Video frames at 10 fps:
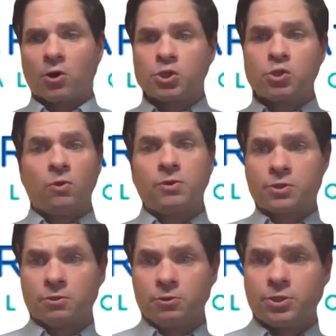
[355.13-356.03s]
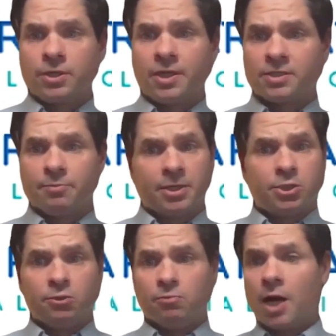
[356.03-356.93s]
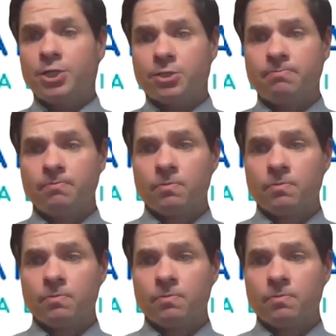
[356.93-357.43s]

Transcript: are sold a solution that's a bit too much